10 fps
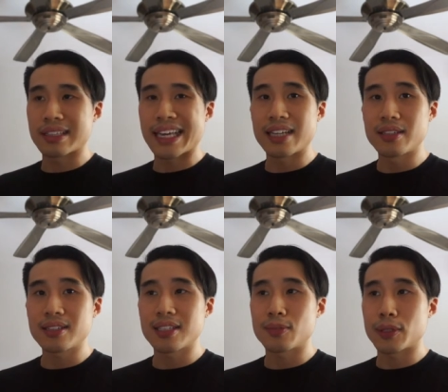
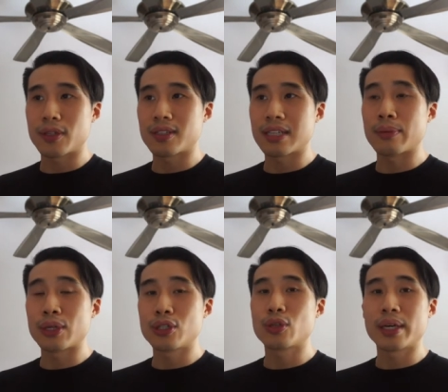Kayla's is because I'm
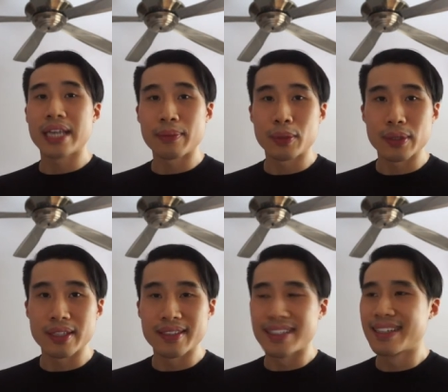actually quite happy with
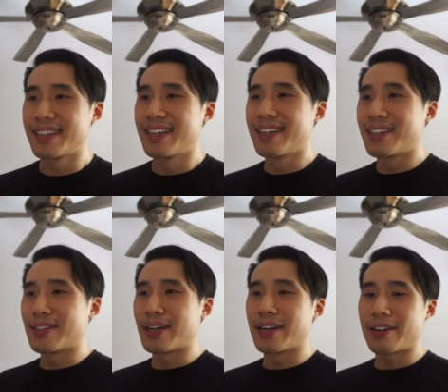it.
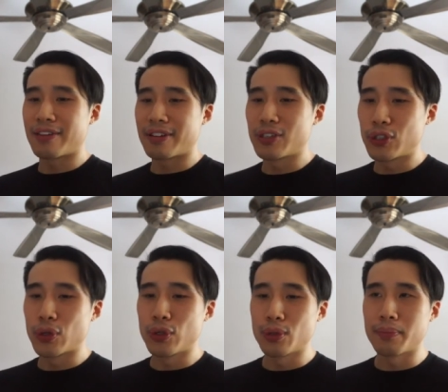So I rather
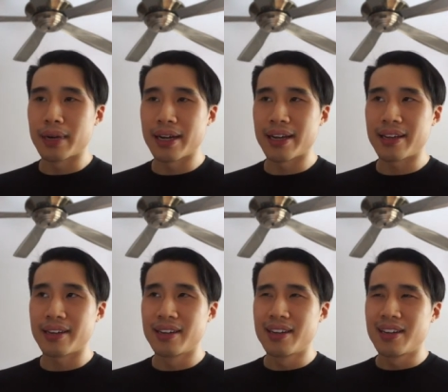show you my
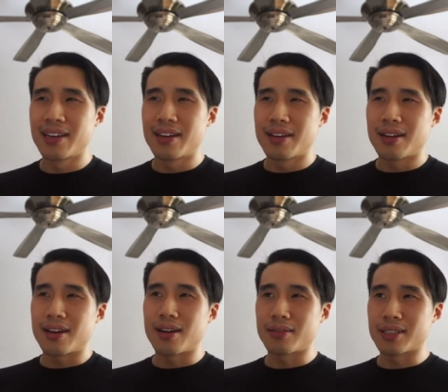
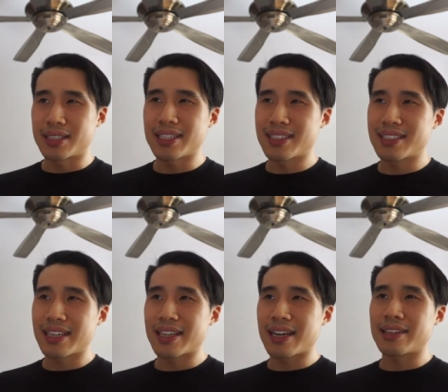the things
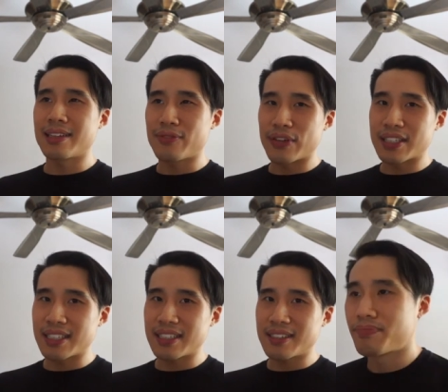that I need
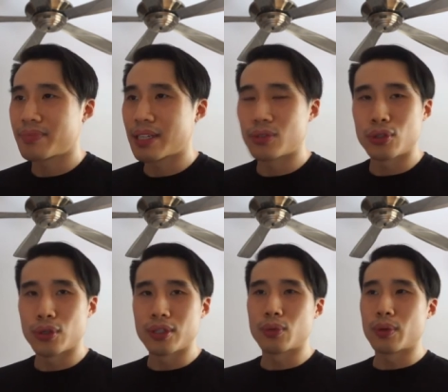fixing than to show
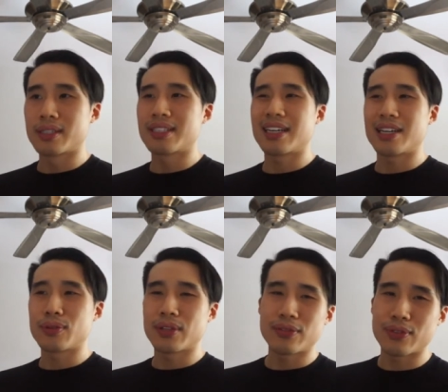you the ones that I
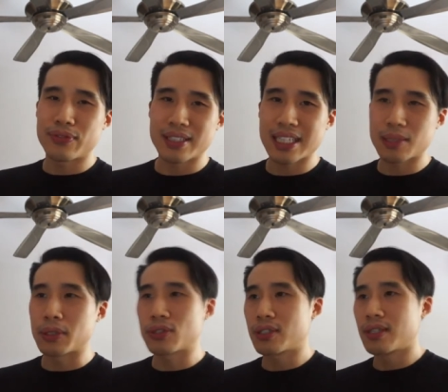don't have to fix as
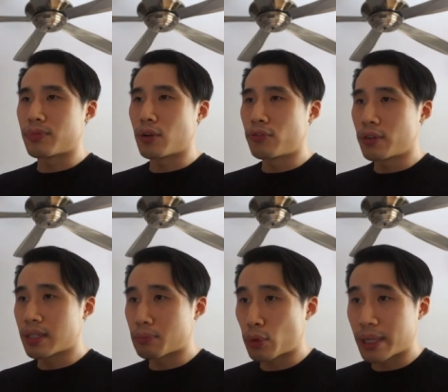much. Overall,
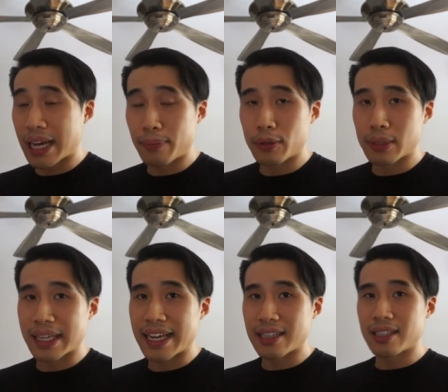I'm quite happy with
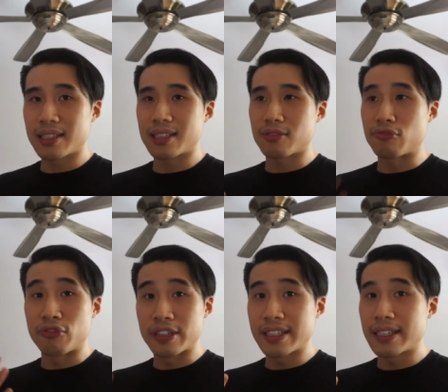Kayla's
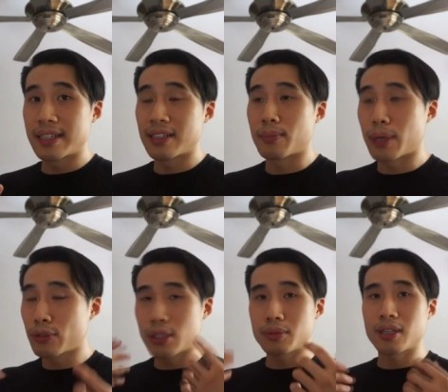rig. The mouth
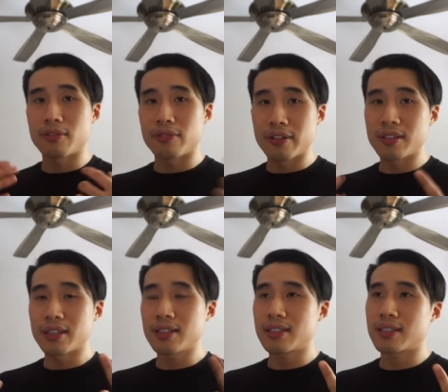shapes are very
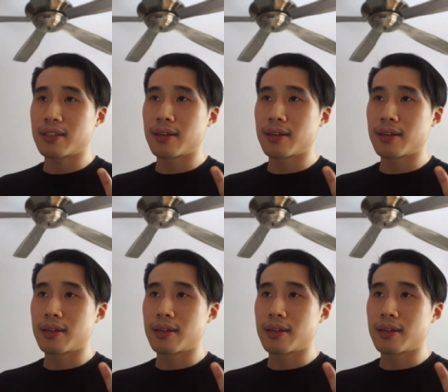nice.